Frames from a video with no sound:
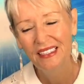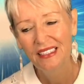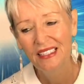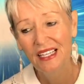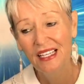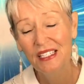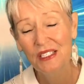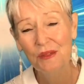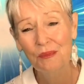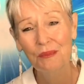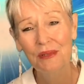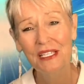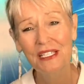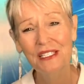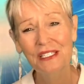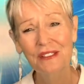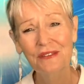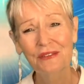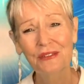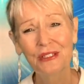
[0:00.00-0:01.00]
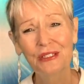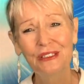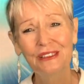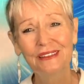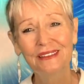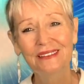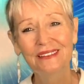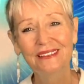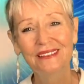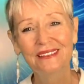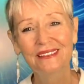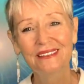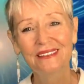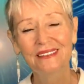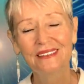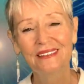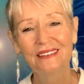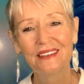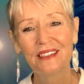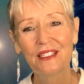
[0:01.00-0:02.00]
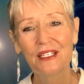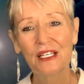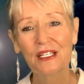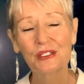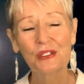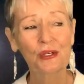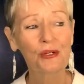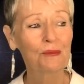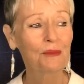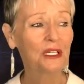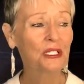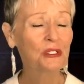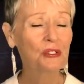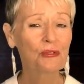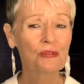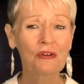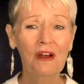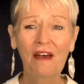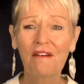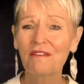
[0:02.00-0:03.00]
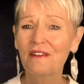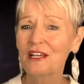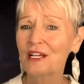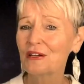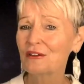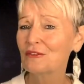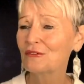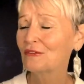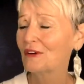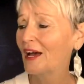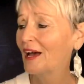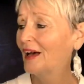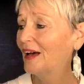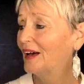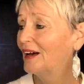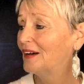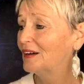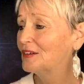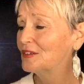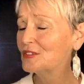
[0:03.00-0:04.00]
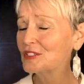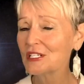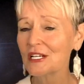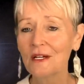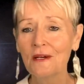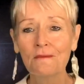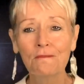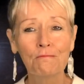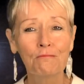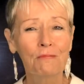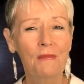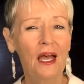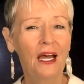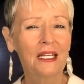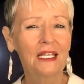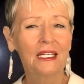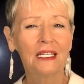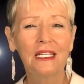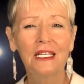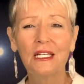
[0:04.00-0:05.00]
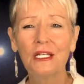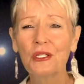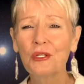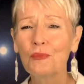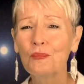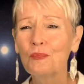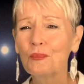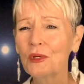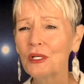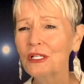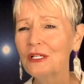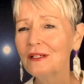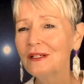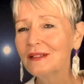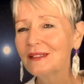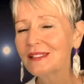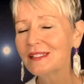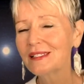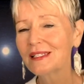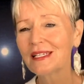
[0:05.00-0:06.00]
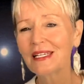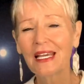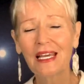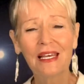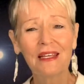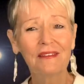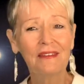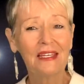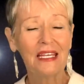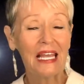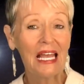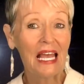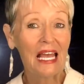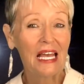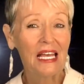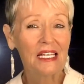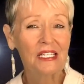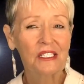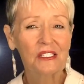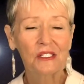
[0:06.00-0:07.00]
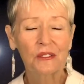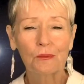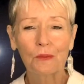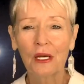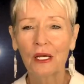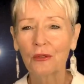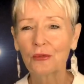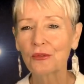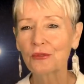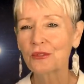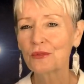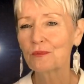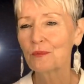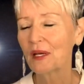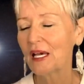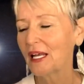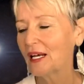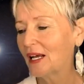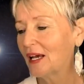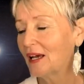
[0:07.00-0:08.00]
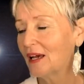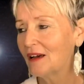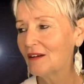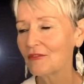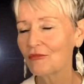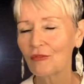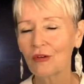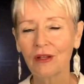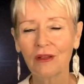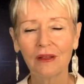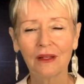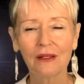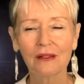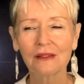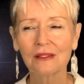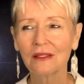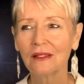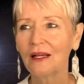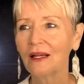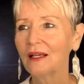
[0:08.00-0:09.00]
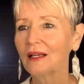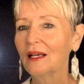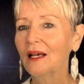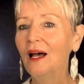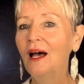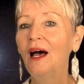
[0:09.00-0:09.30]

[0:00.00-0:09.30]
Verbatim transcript: it's peaceful. There's not much traffic around. I can hear the birds again. The air smells better. Everything is like,